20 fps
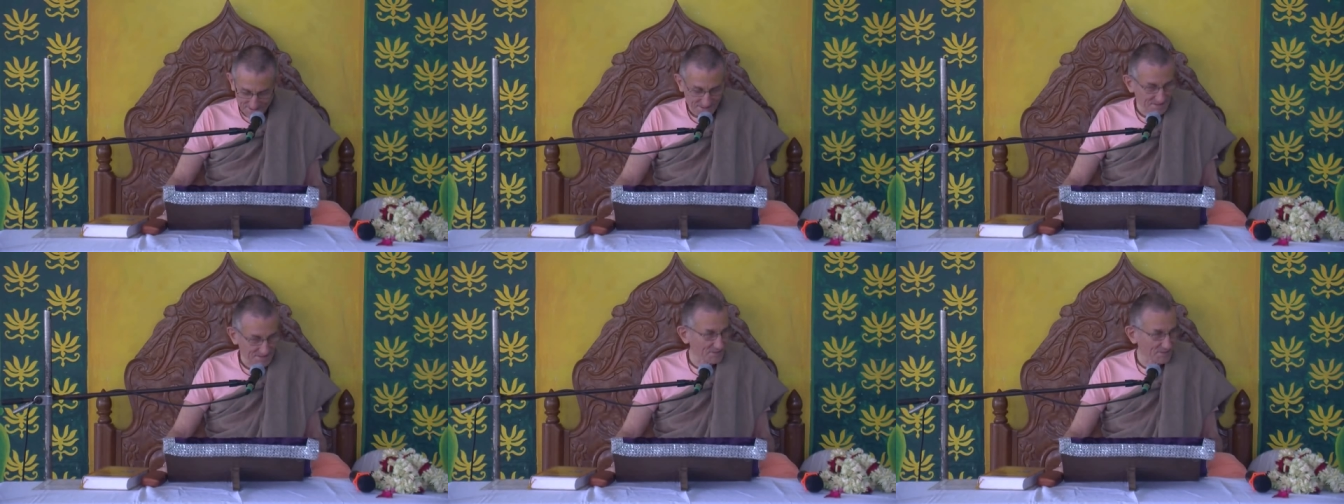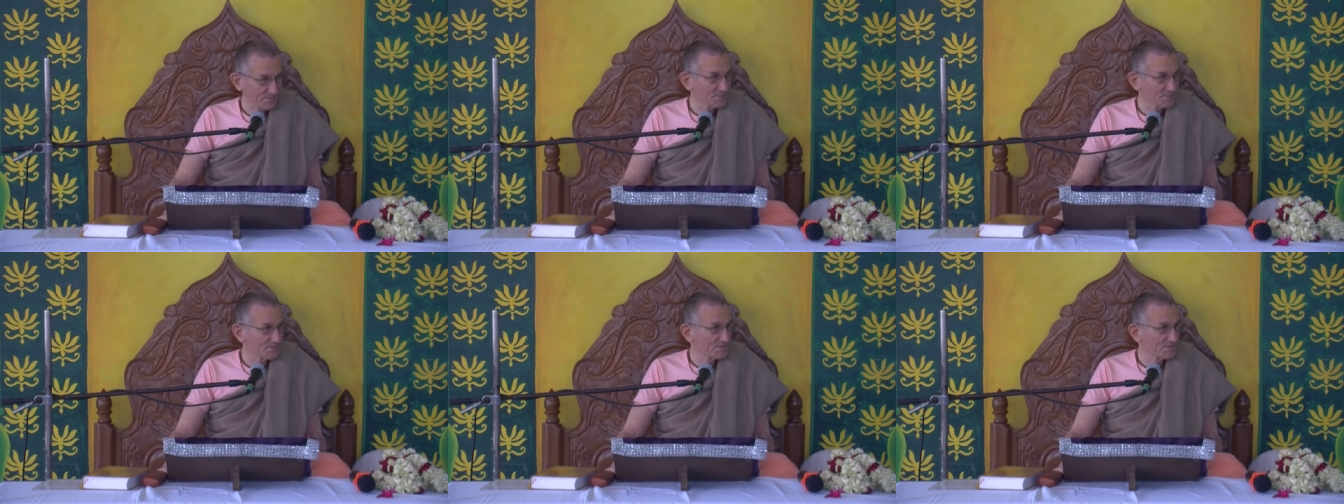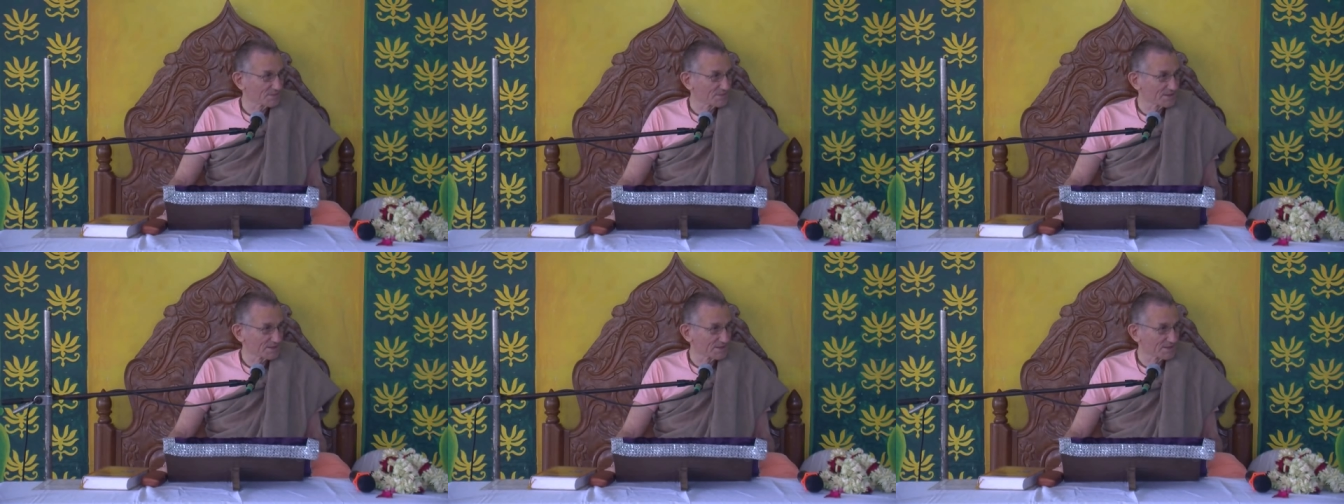He's not.
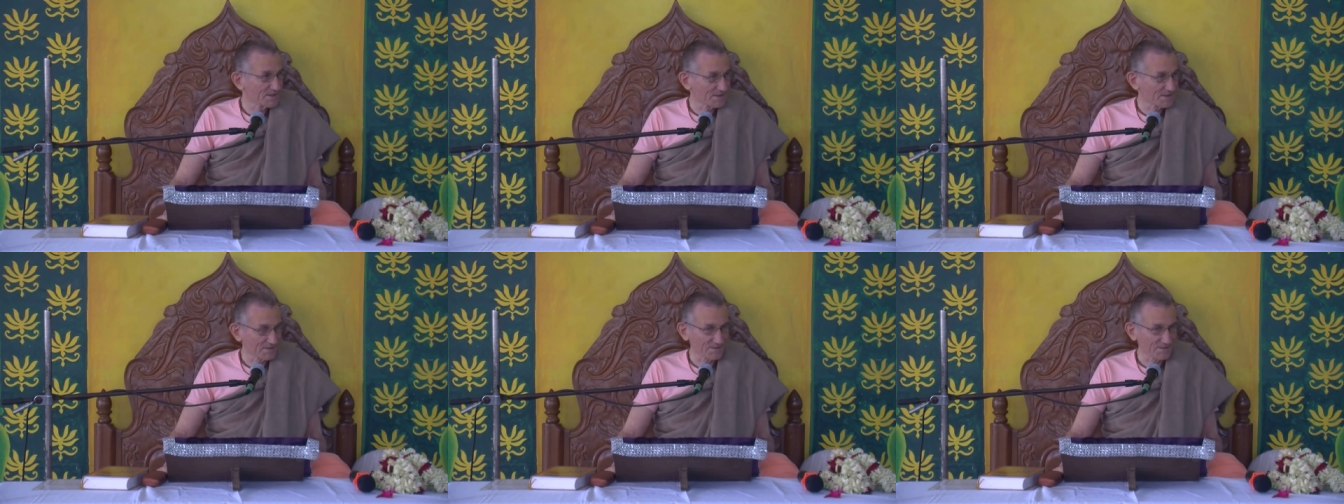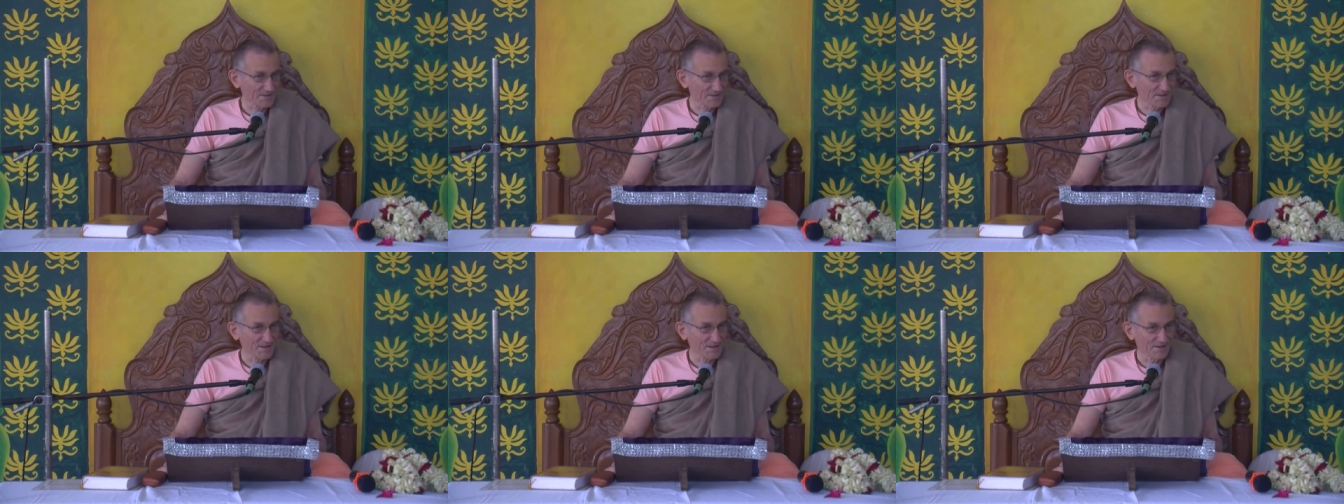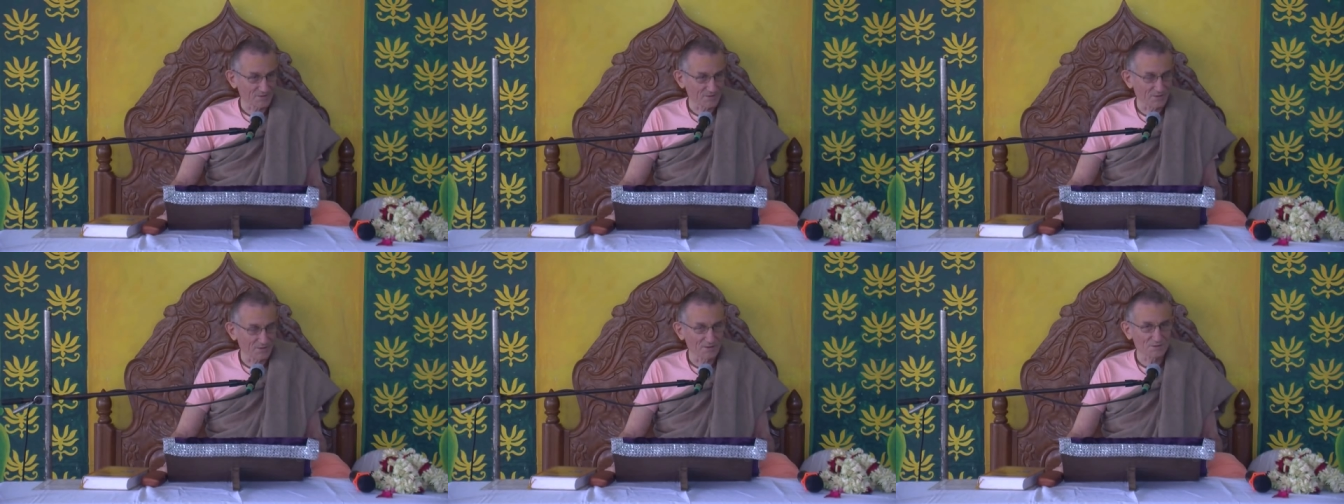
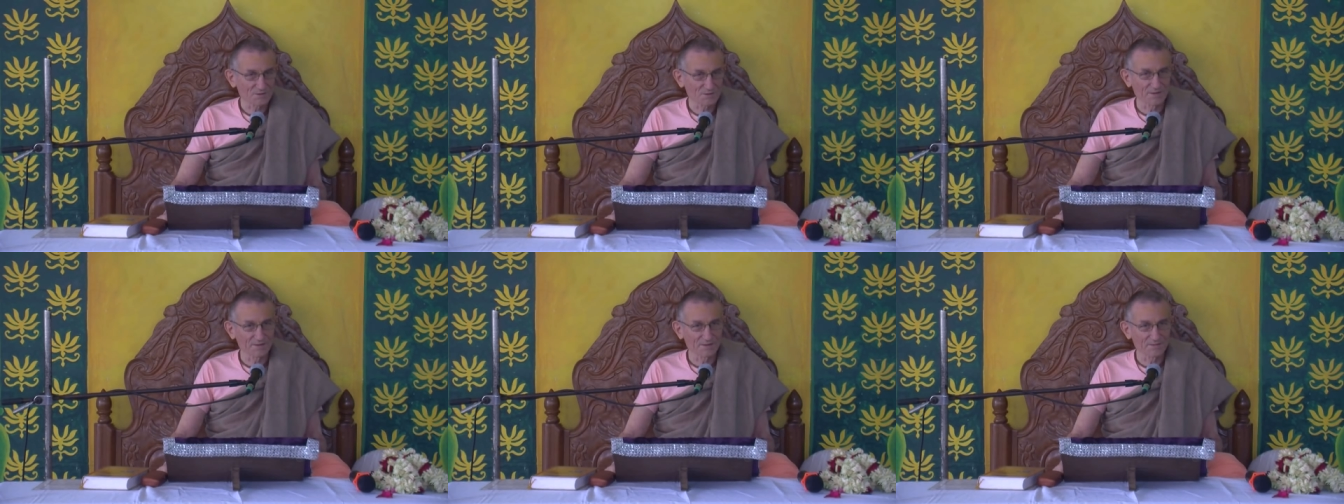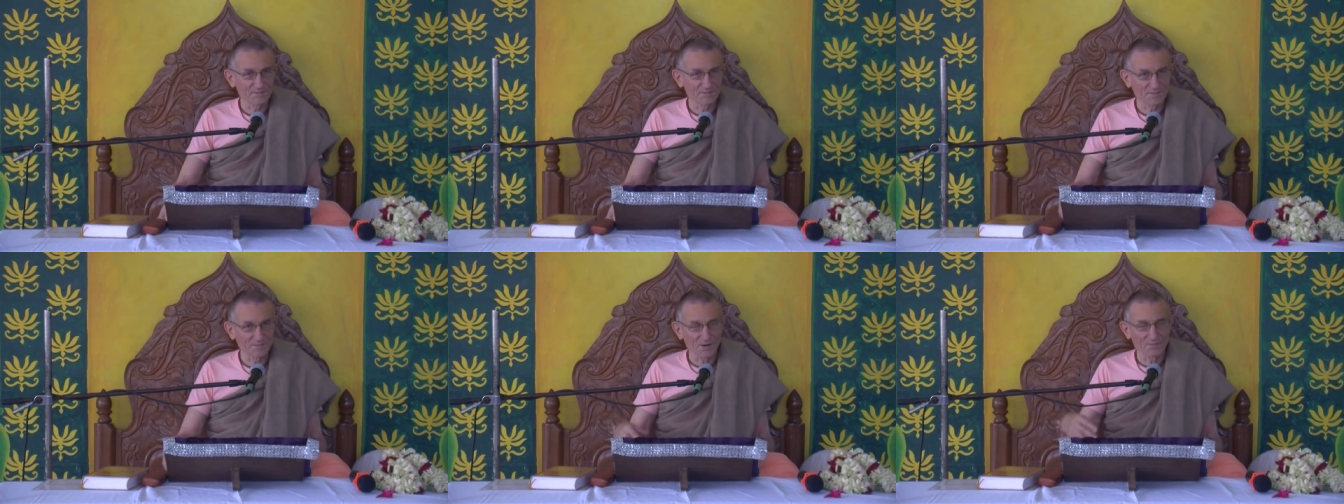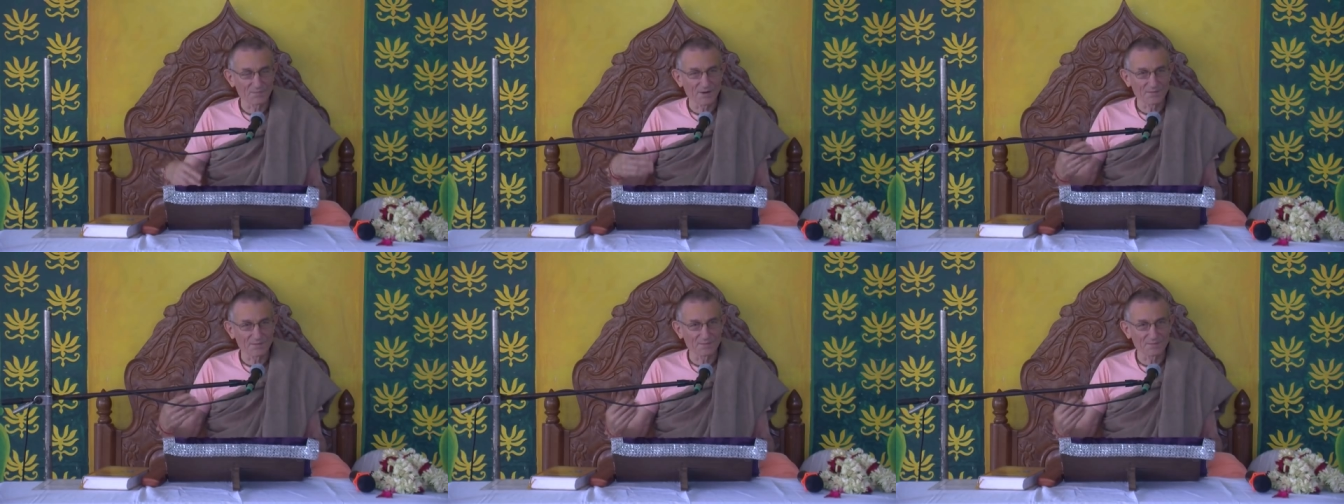Of course, when
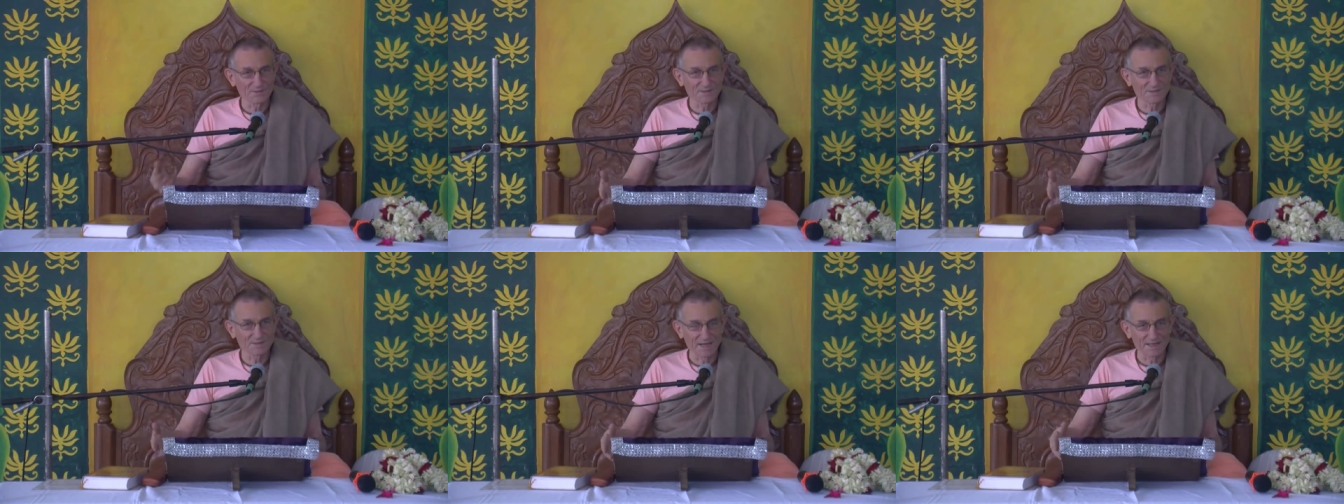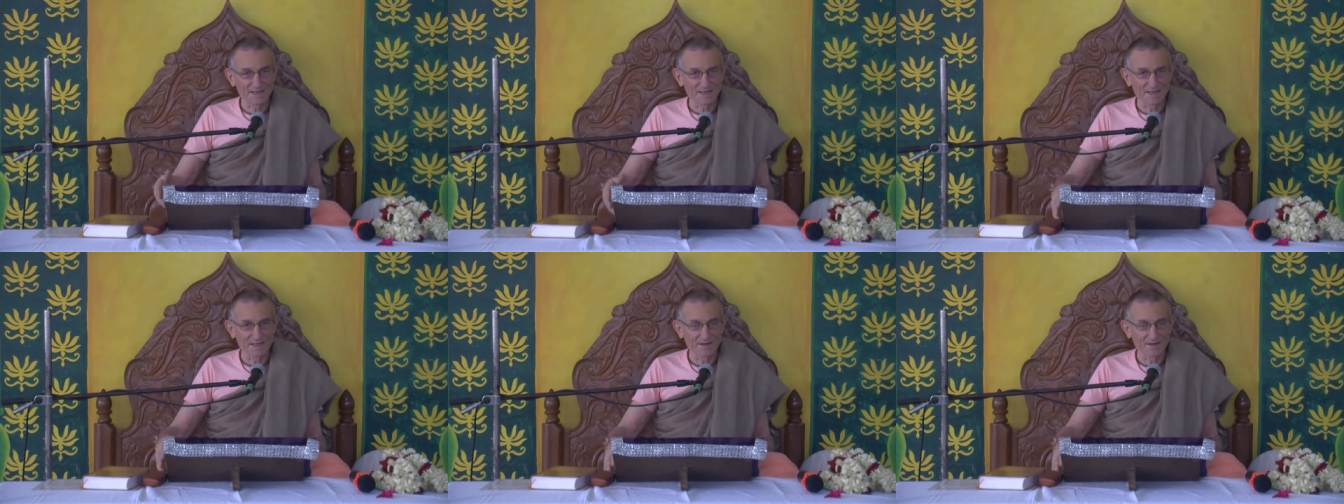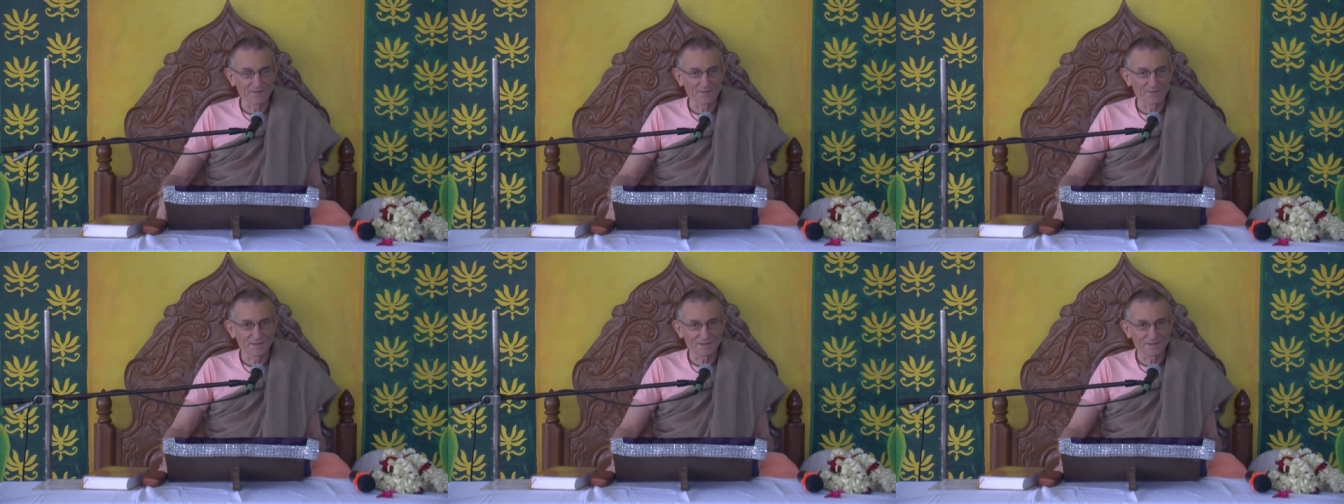Prabhupada was saying they
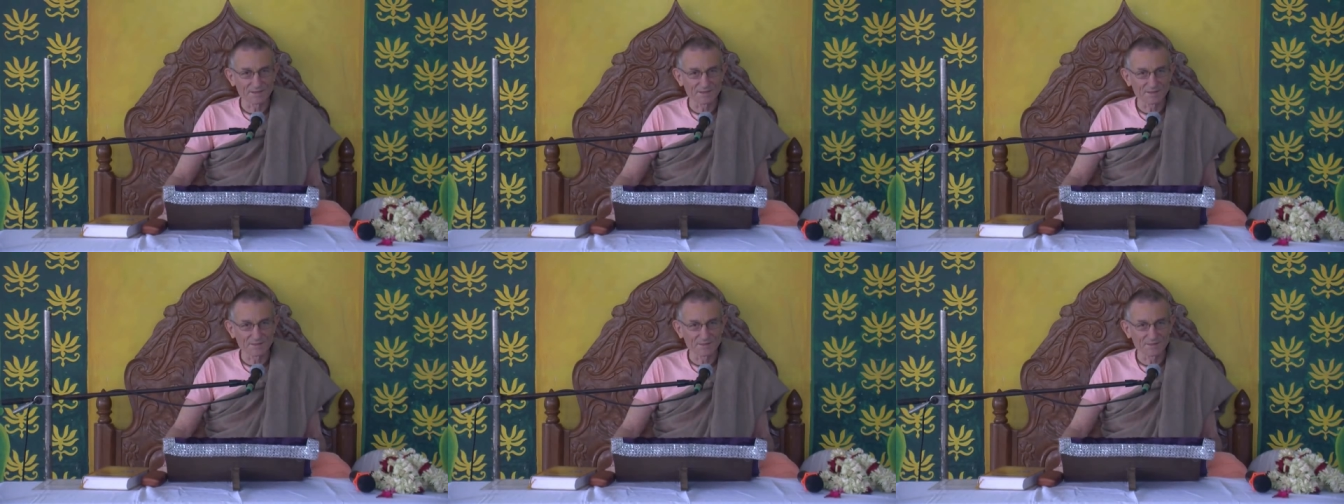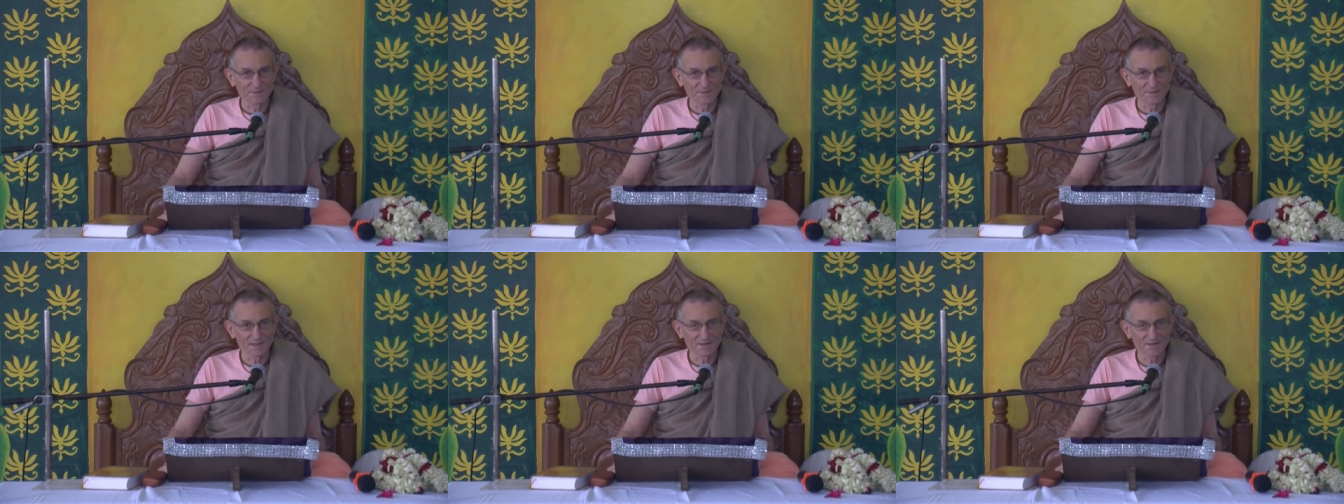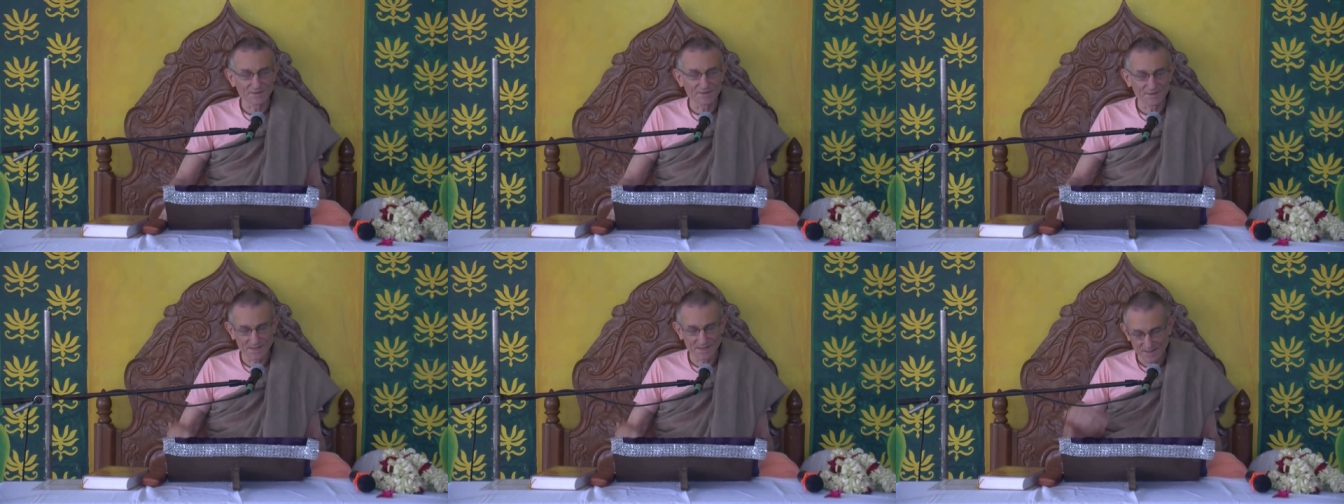never went to the moon,
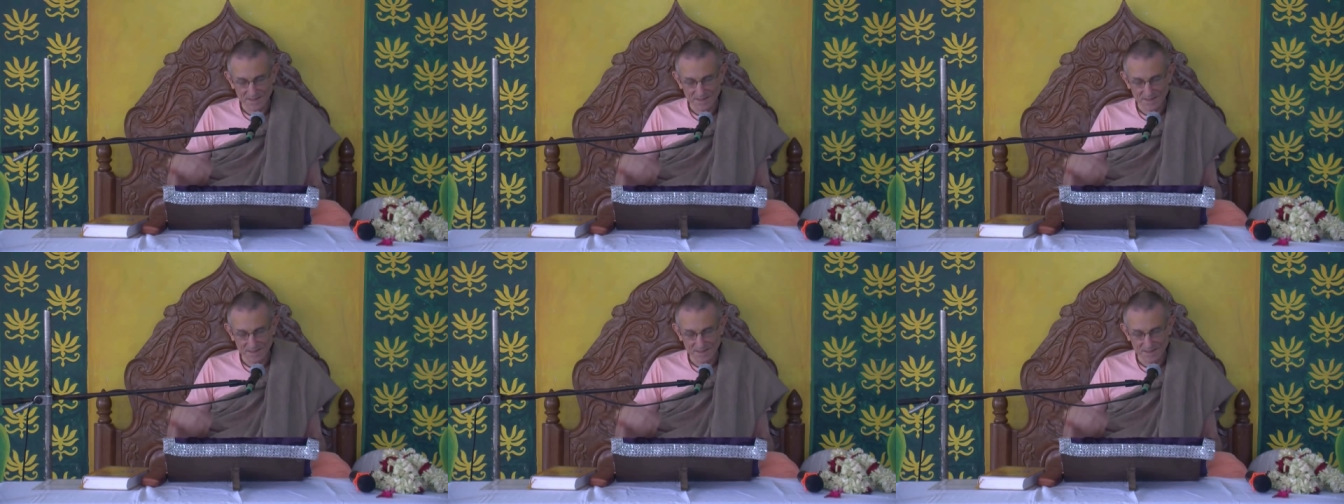he